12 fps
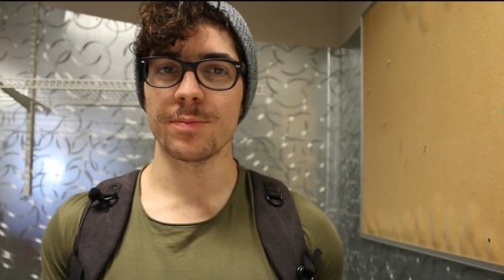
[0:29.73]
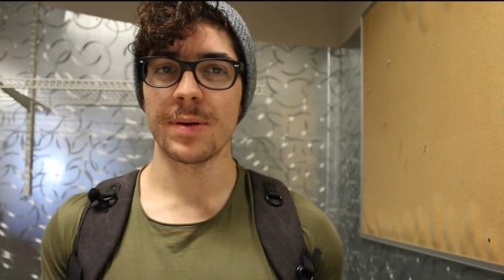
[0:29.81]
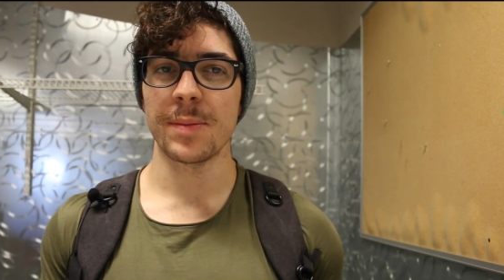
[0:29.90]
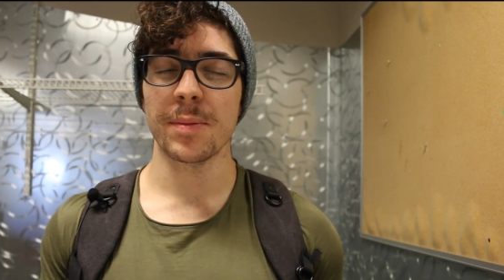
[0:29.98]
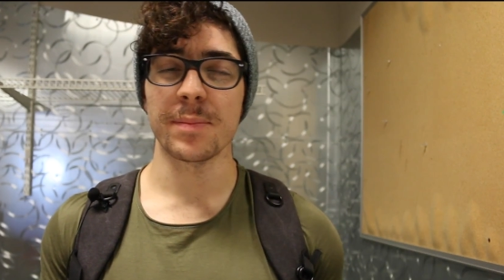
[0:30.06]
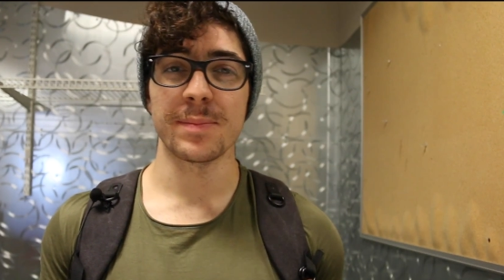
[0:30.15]

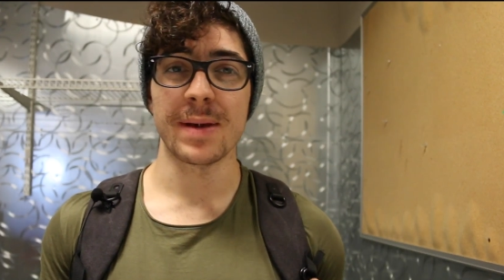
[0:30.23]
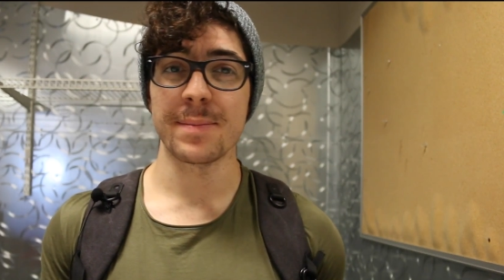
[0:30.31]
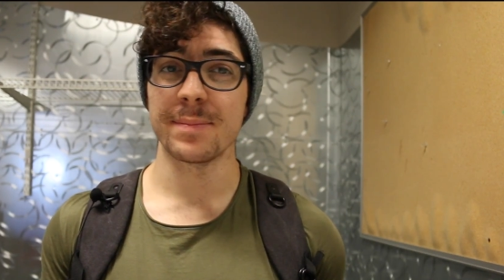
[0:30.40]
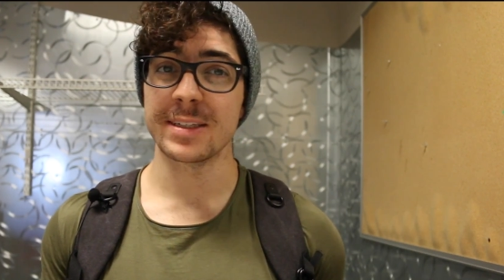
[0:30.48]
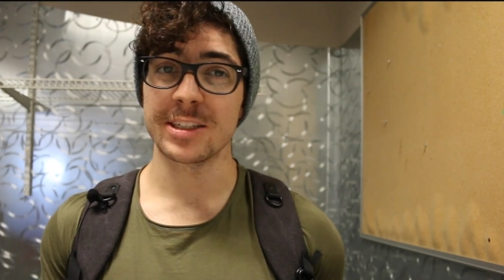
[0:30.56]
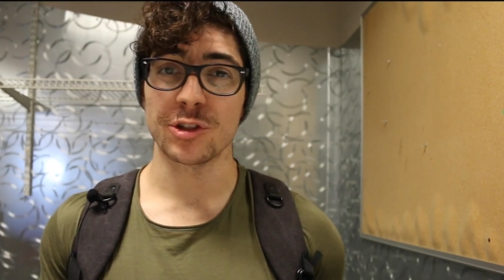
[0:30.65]
People may
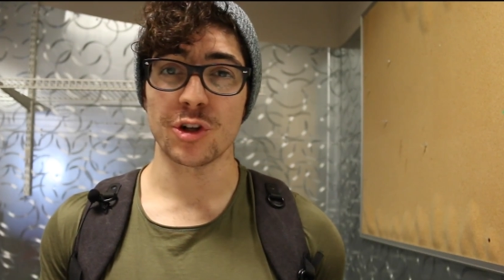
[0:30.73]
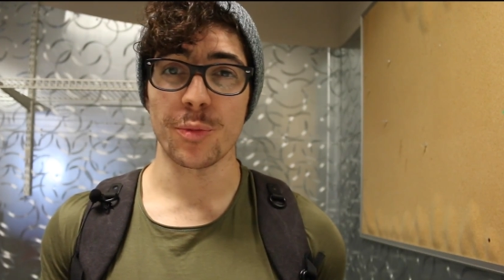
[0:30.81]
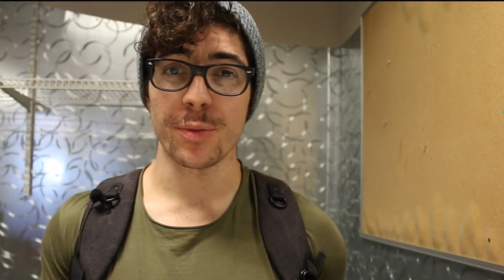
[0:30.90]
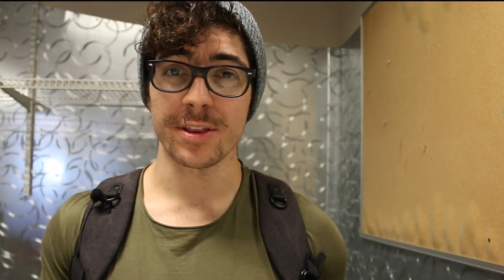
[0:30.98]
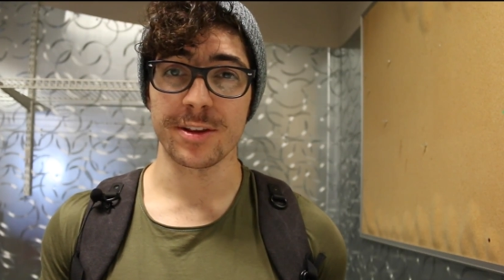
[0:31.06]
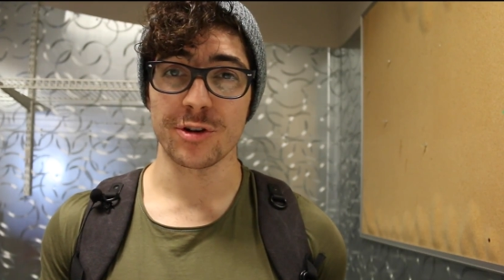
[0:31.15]

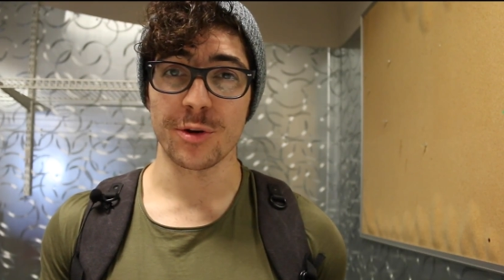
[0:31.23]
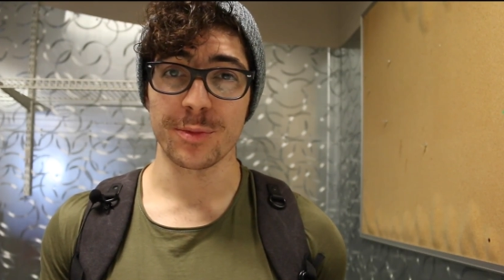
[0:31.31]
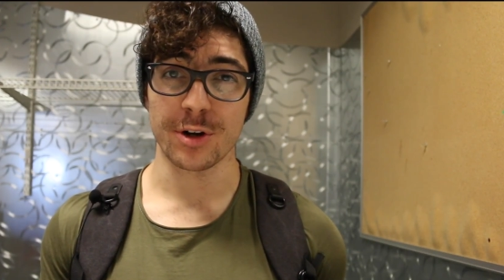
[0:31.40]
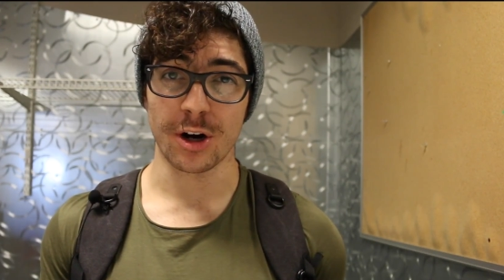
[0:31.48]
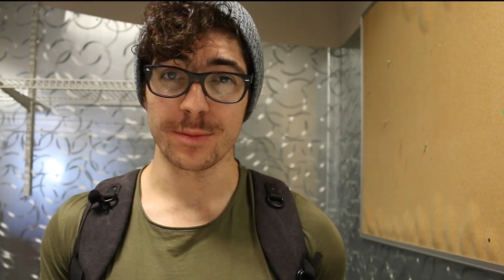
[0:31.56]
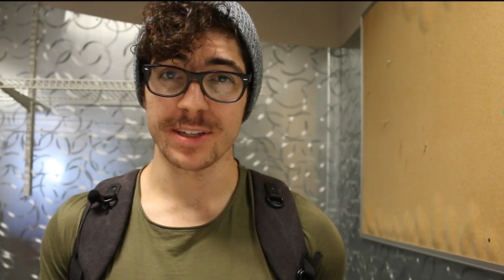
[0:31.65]
misinterpret the term
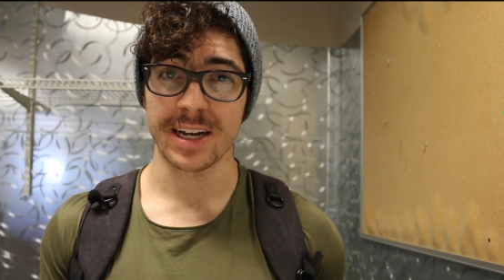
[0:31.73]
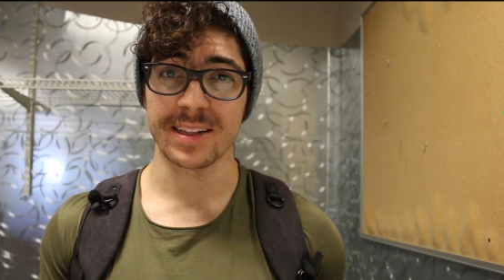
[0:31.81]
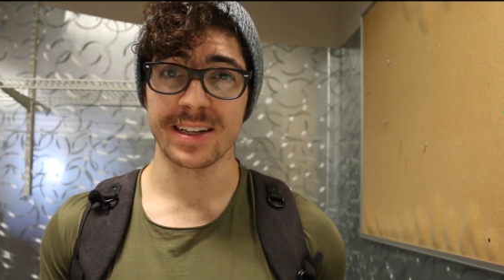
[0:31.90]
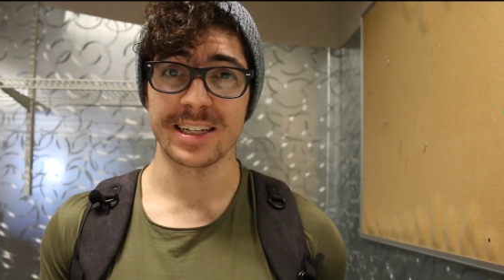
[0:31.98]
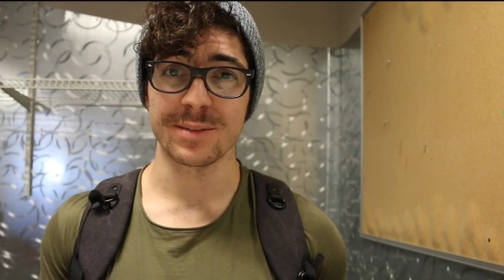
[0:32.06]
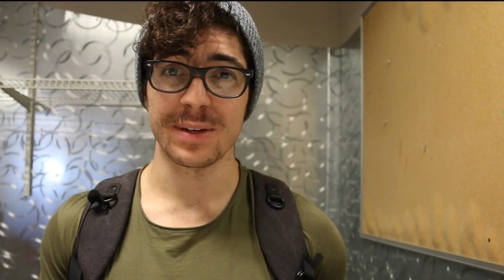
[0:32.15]
carb
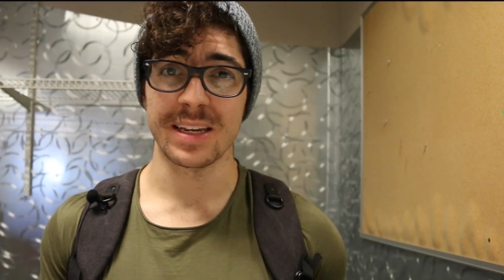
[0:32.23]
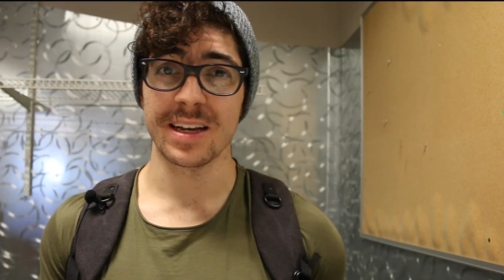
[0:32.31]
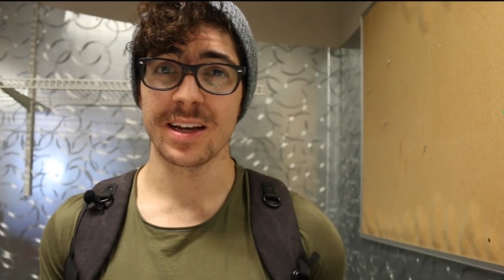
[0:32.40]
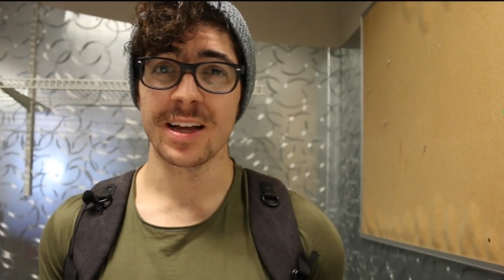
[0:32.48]
cycling as meaning